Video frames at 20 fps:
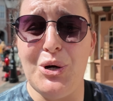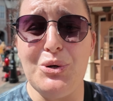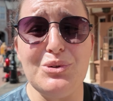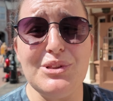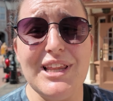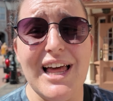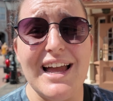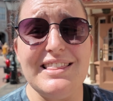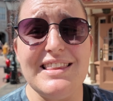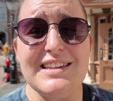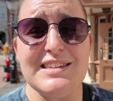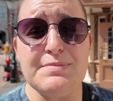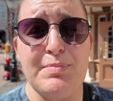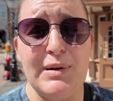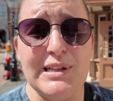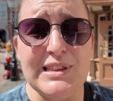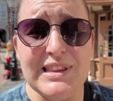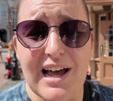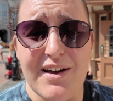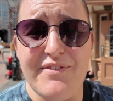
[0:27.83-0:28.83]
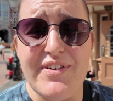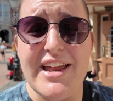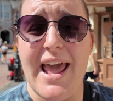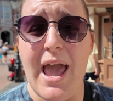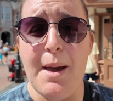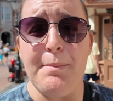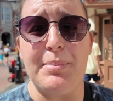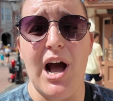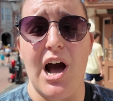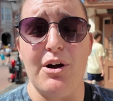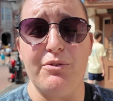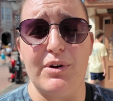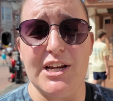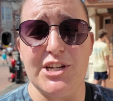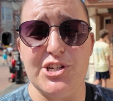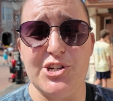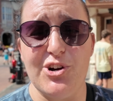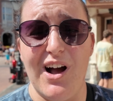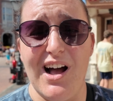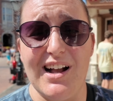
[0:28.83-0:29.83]
Who let this beloved Epcot
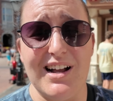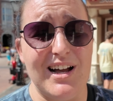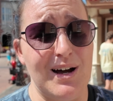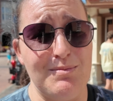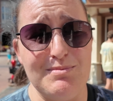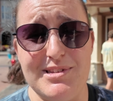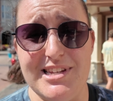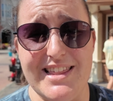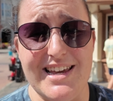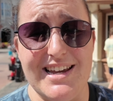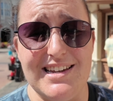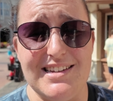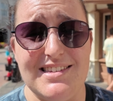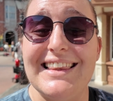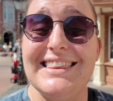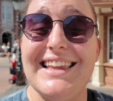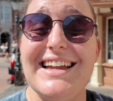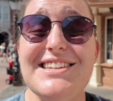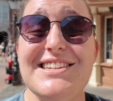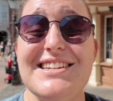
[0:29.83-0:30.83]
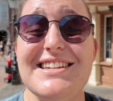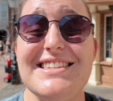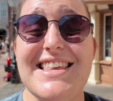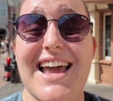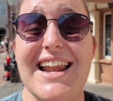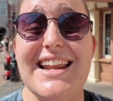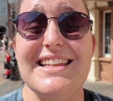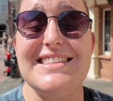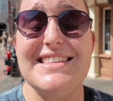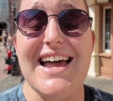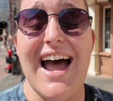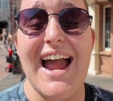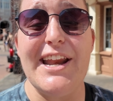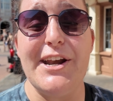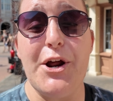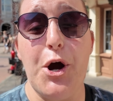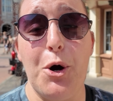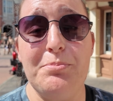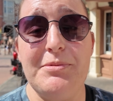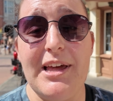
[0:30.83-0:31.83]
restaurant come to this? Let's just head inside
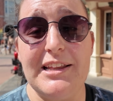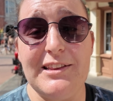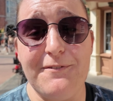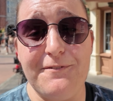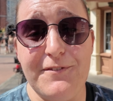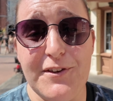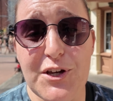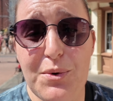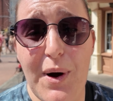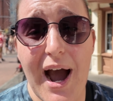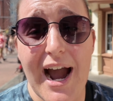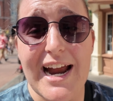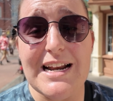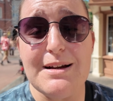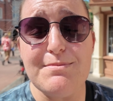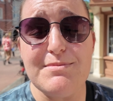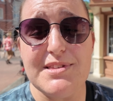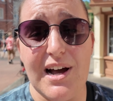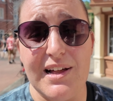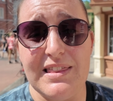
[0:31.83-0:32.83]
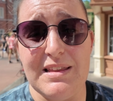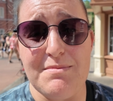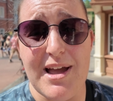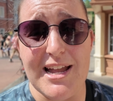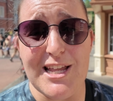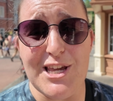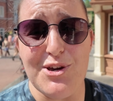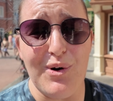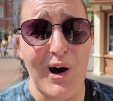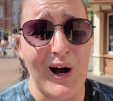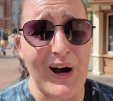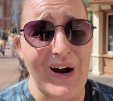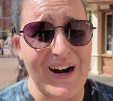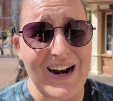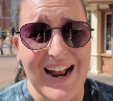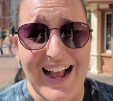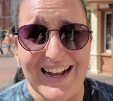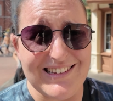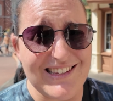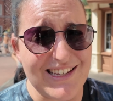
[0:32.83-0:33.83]
and hope that the few items on the menu
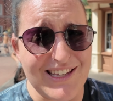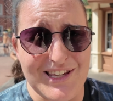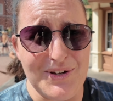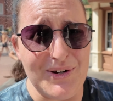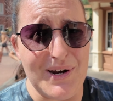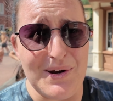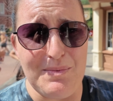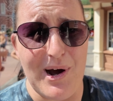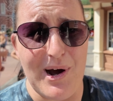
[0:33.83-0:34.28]
are executed